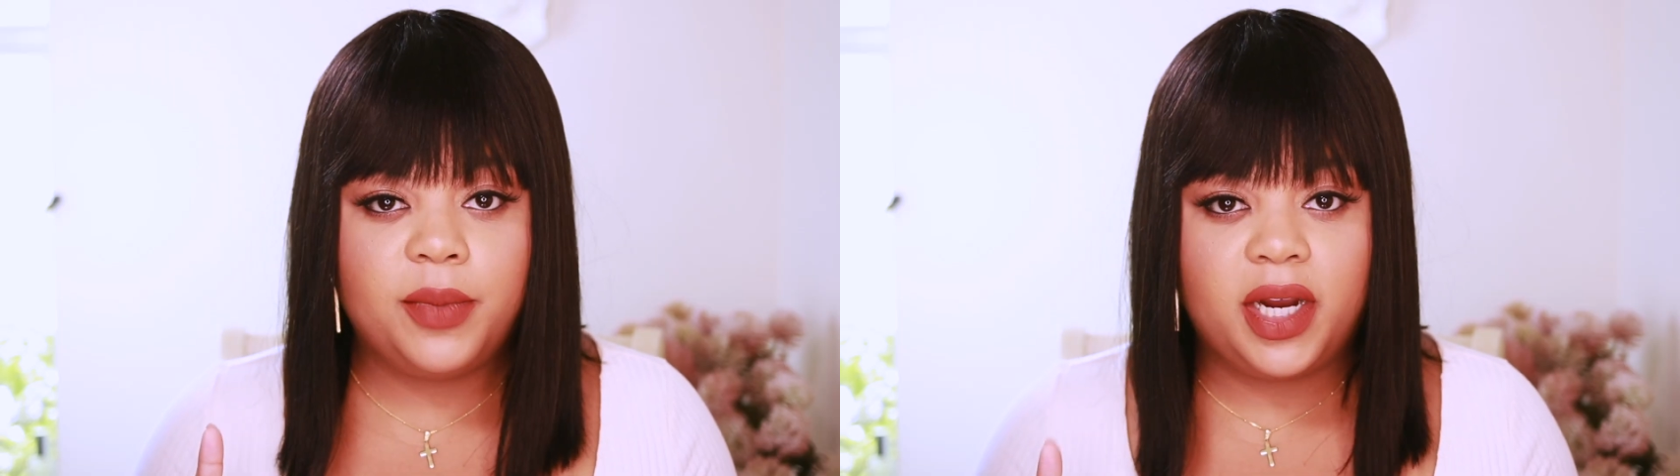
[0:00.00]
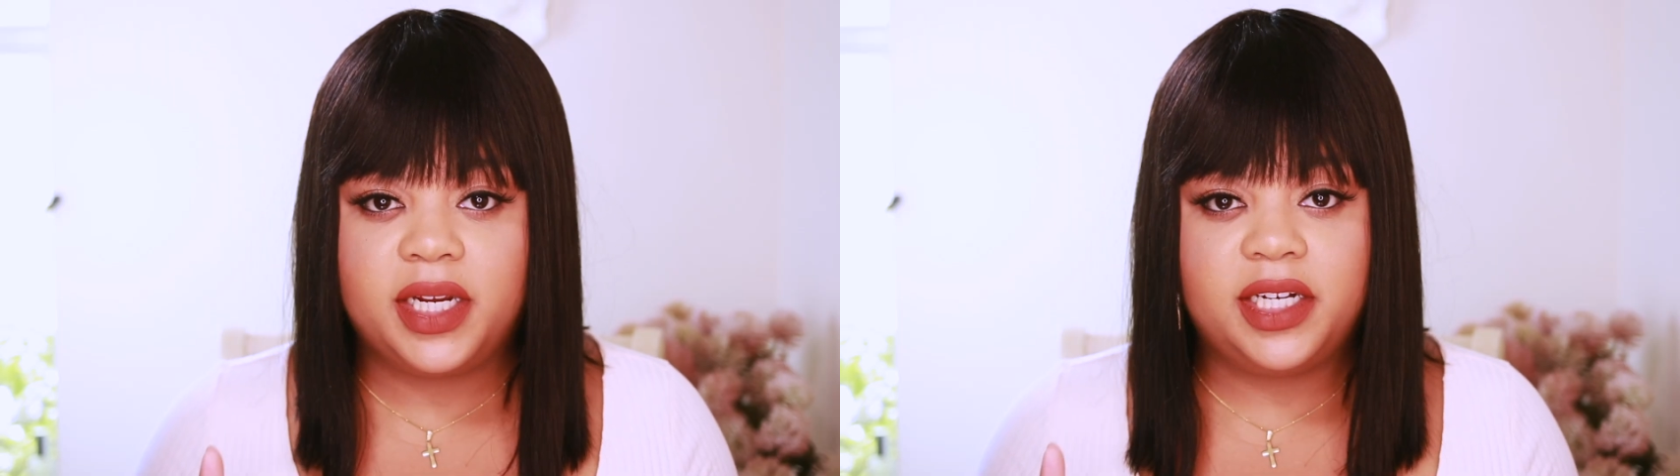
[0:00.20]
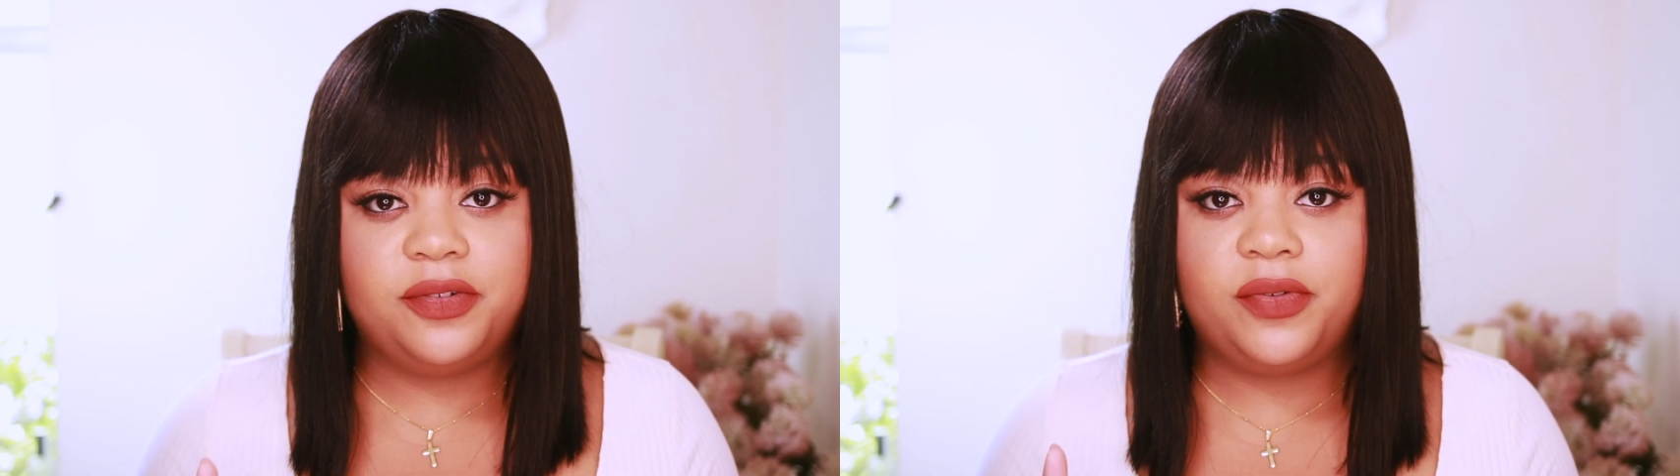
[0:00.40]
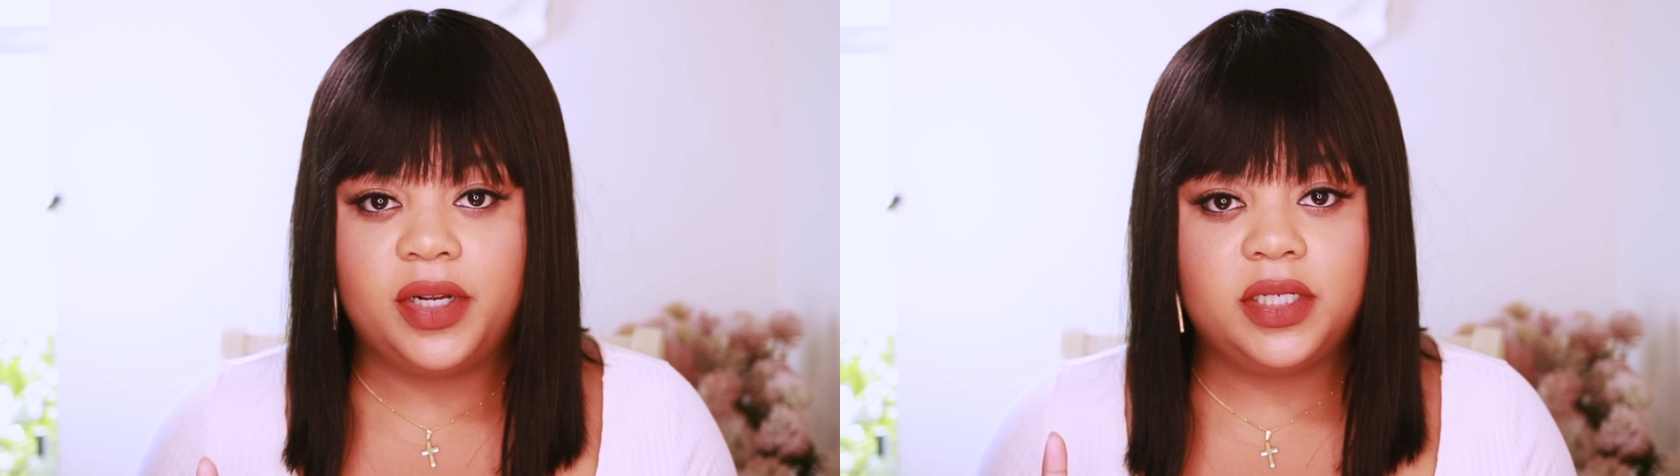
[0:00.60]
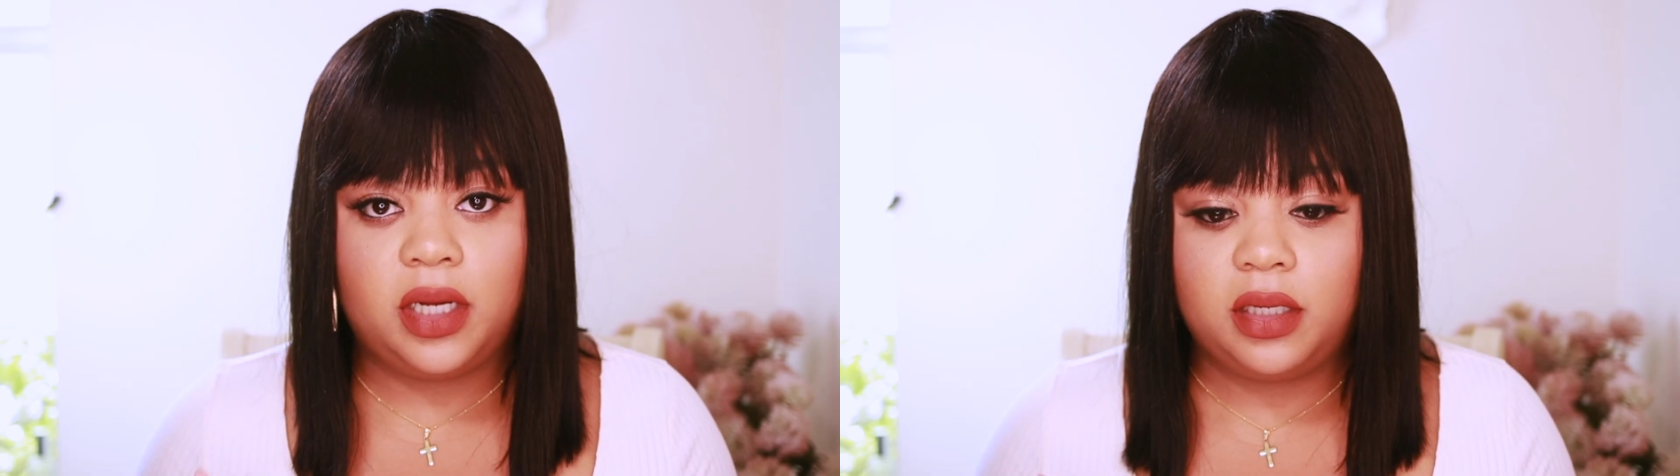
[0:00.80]
marketed for
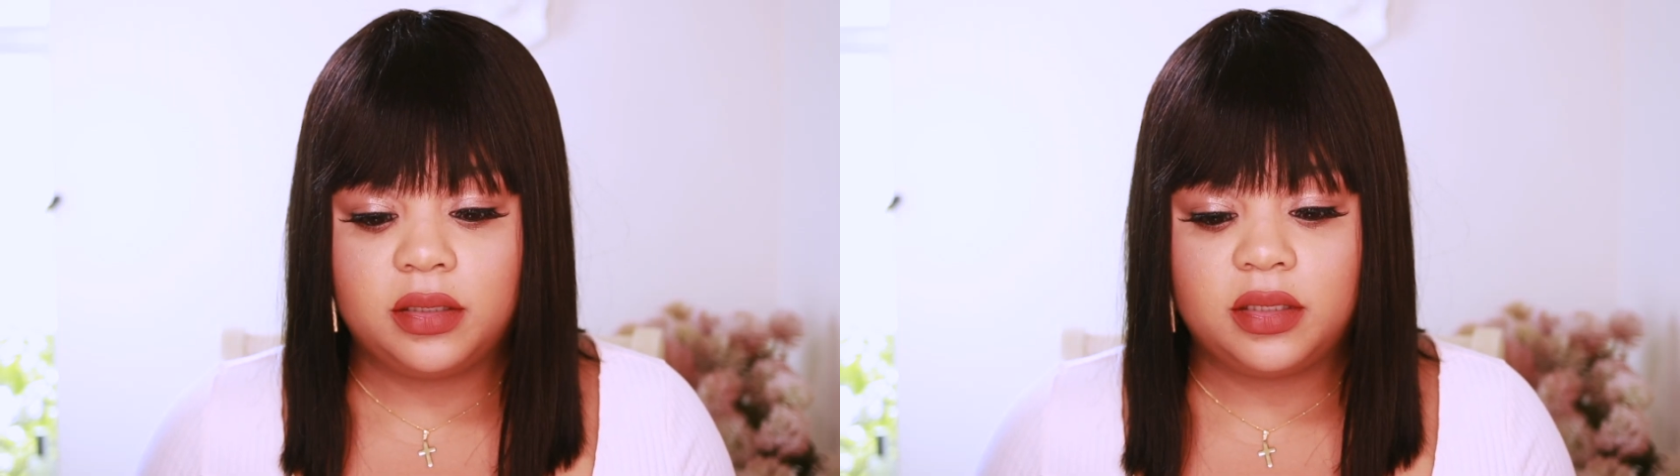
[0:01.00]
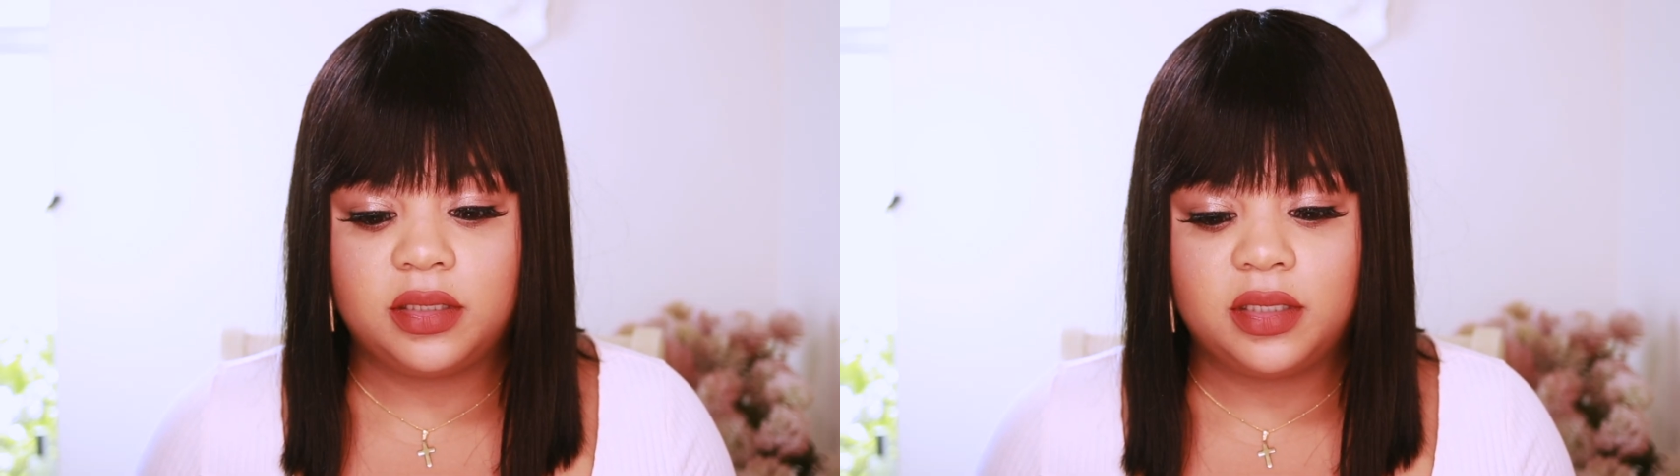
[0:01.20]
adults.